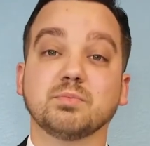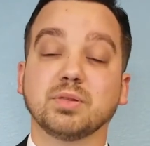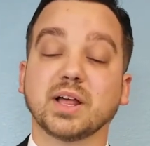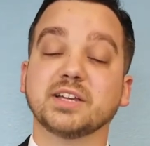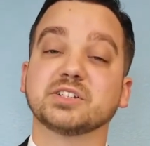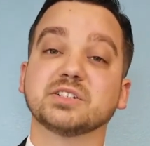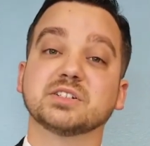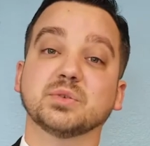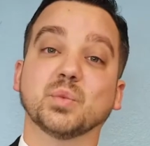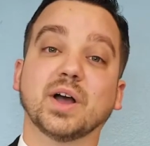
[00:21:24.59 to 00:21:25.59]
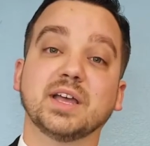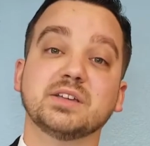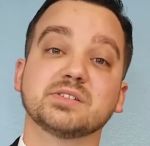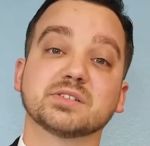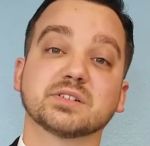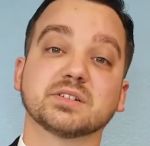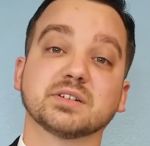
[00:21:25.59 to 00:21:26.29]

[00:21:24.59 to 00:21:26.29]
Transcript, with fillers: places and ways